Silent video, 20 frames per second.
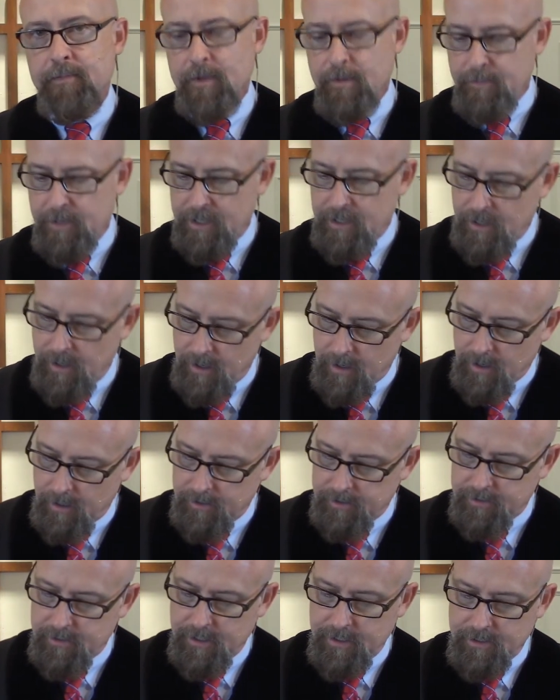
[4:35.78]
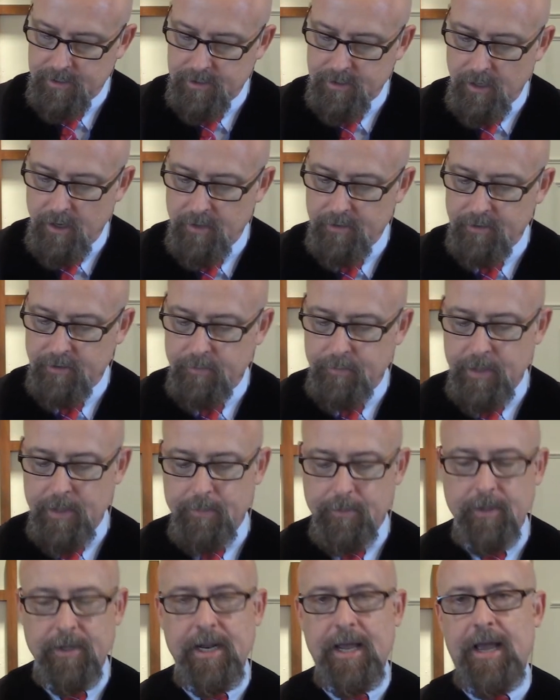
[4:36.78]
Because he saw that the
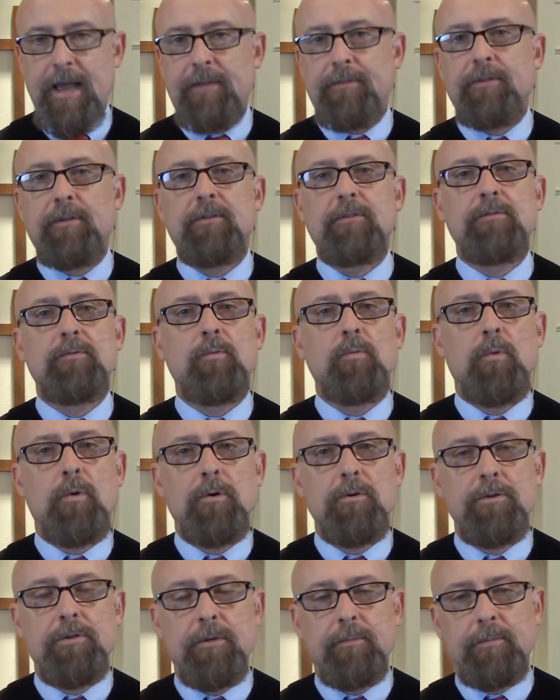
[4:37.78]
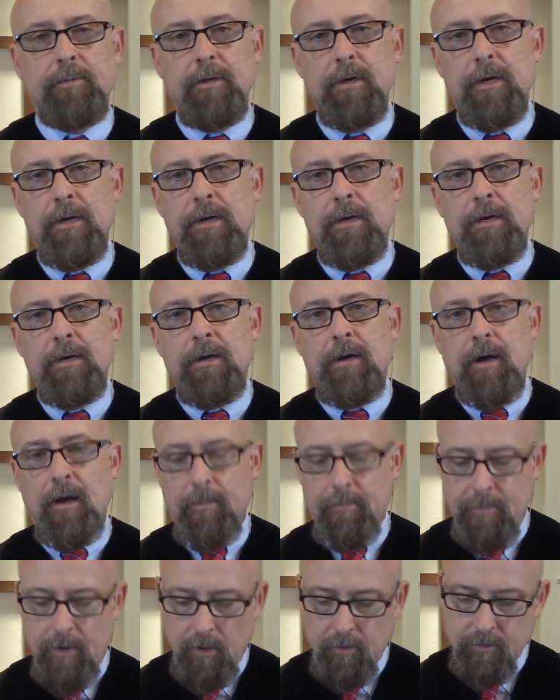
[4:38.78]
people in Athens worshiped
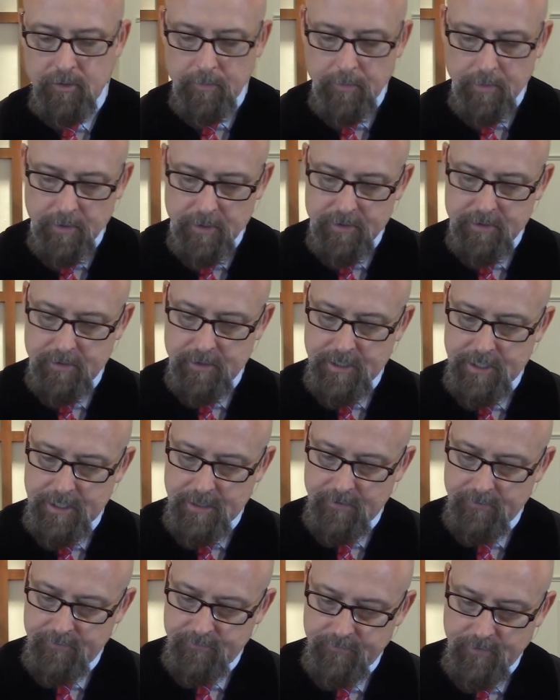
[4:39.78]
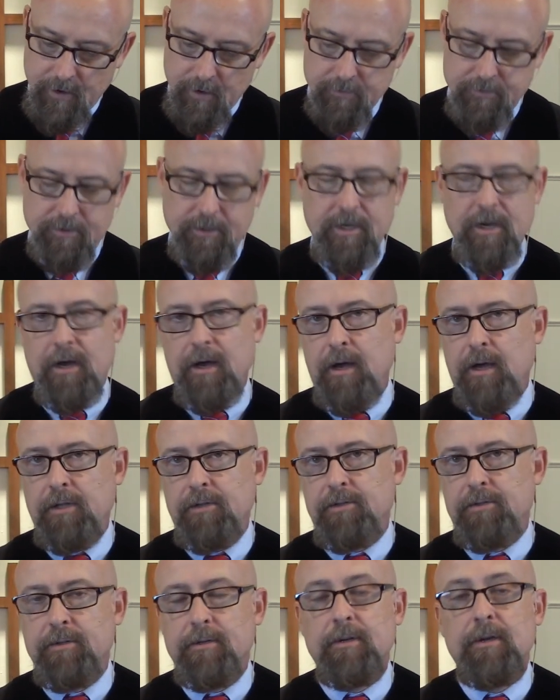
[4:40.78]
a multiplicity of false
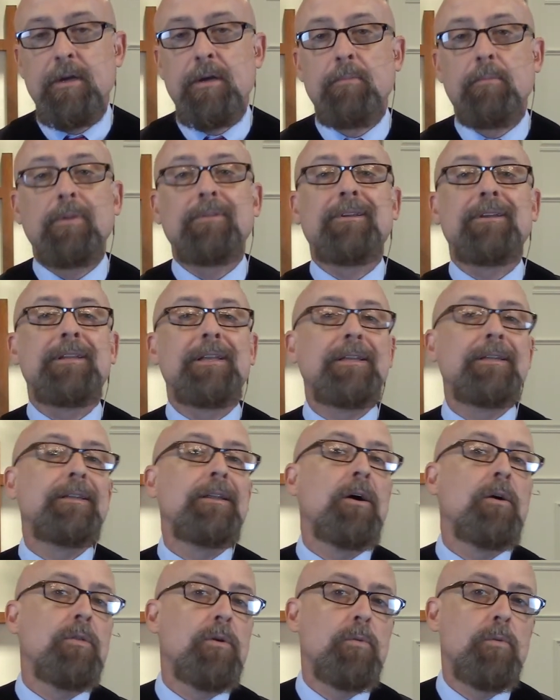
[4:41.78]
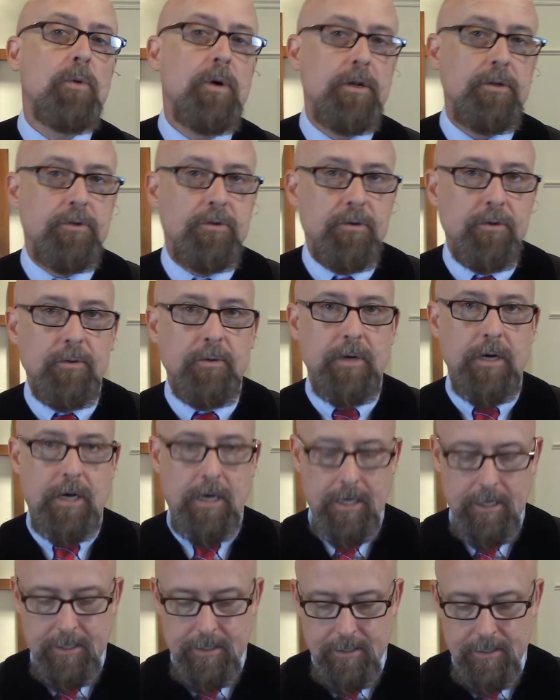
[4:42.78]
gods, but they didn't know the one true
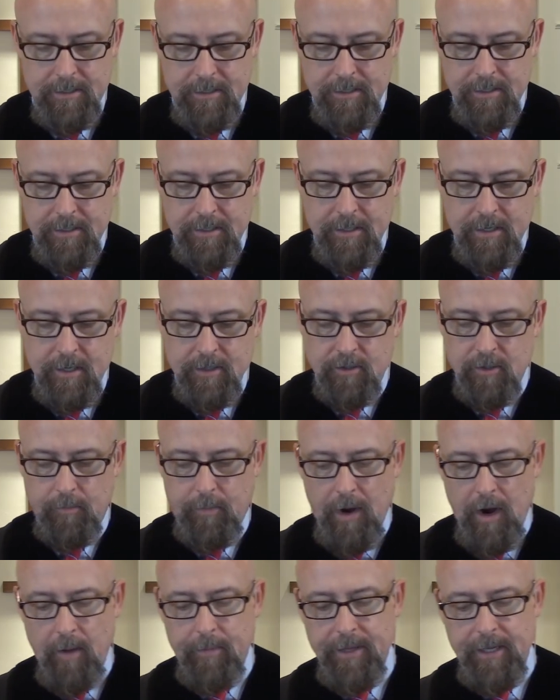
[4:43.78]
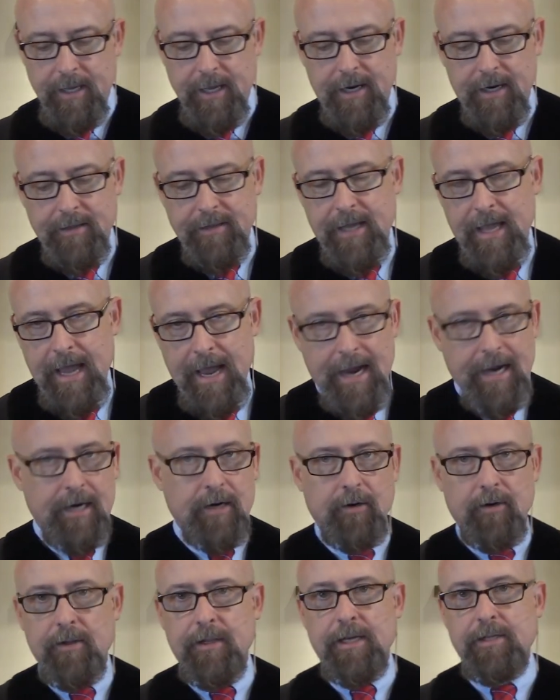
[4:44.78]
God. So Paul began in the
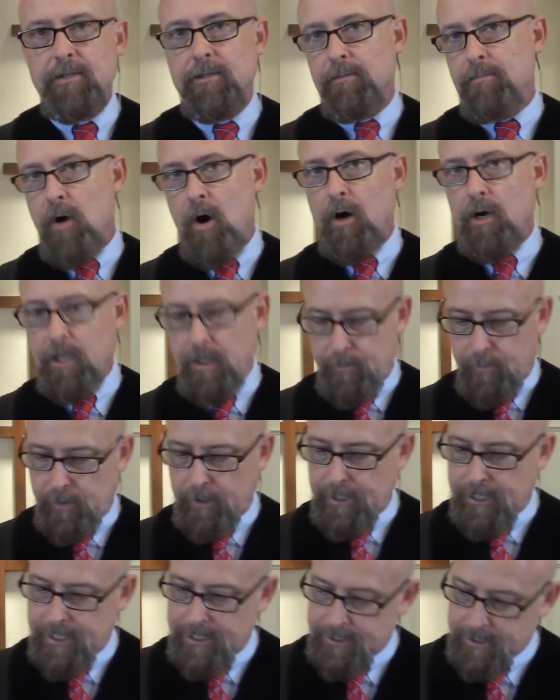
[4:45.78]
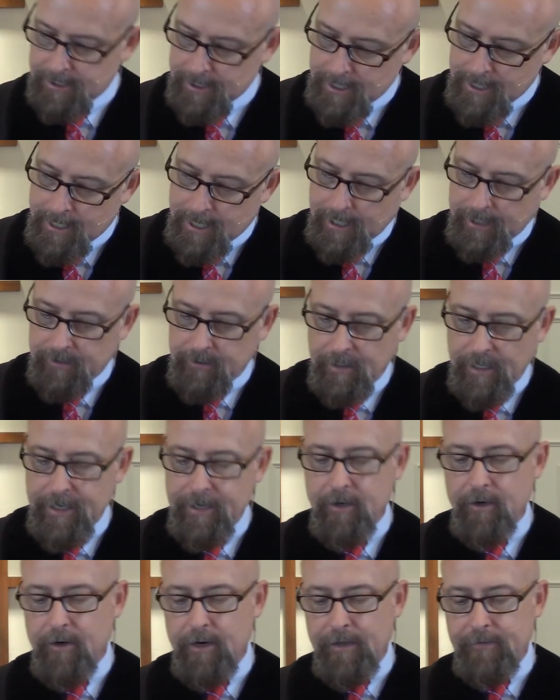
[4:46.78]
Agora, that's the marketplace, and
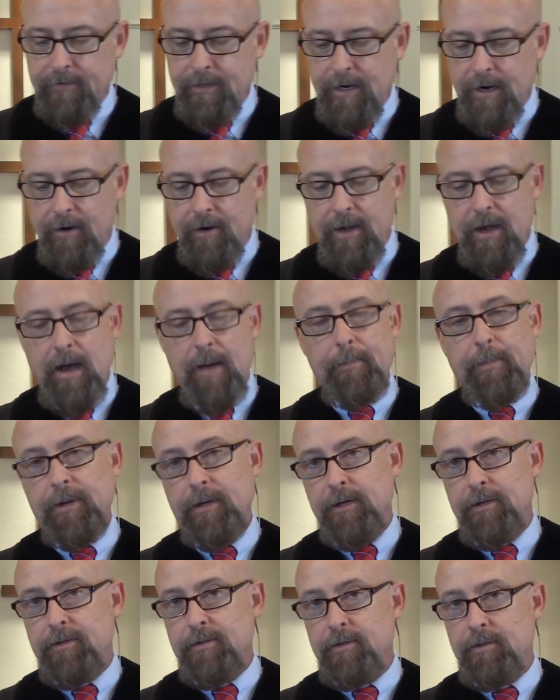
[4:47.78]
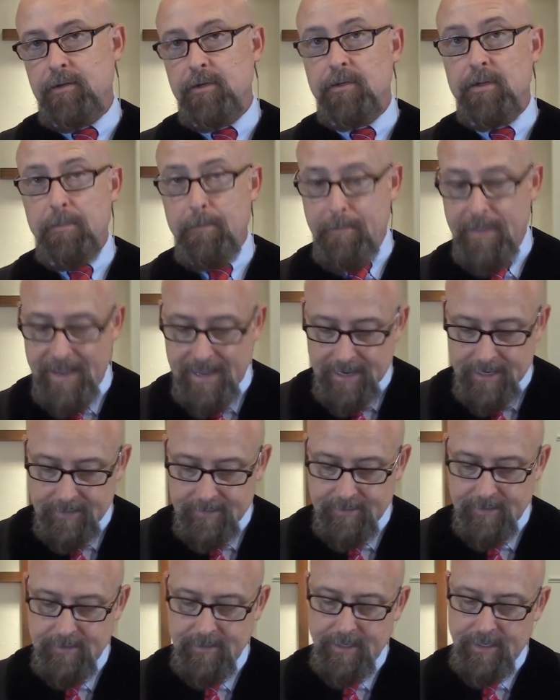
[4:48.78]
later at the Areopagus to
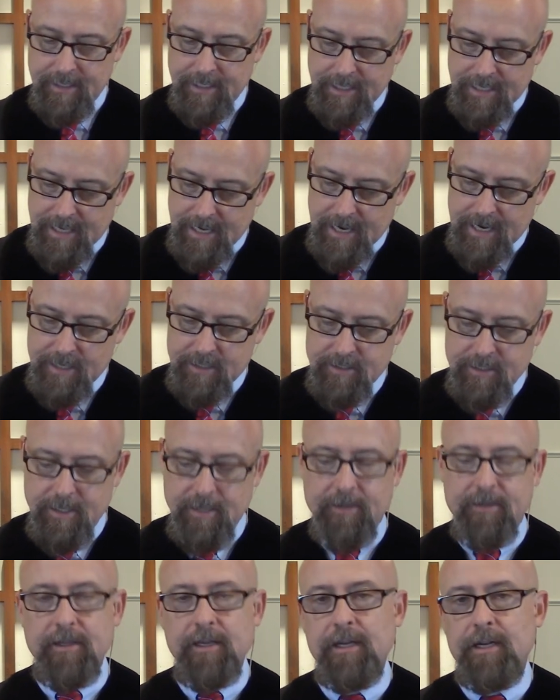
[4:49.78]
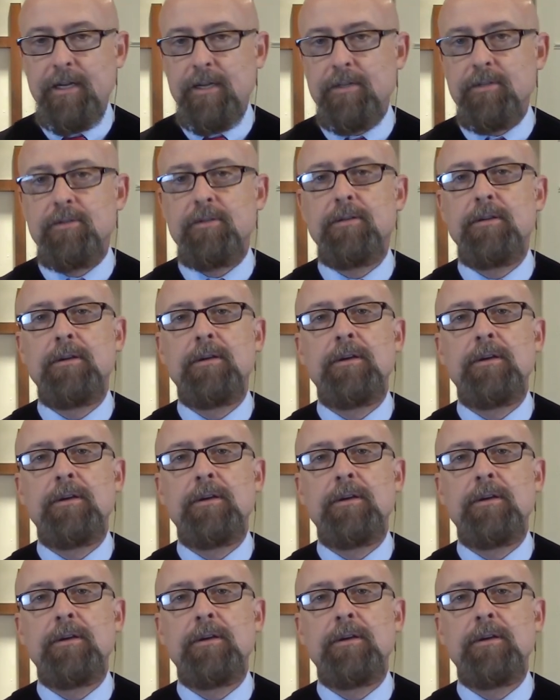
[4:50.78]
debate and engage the Athenians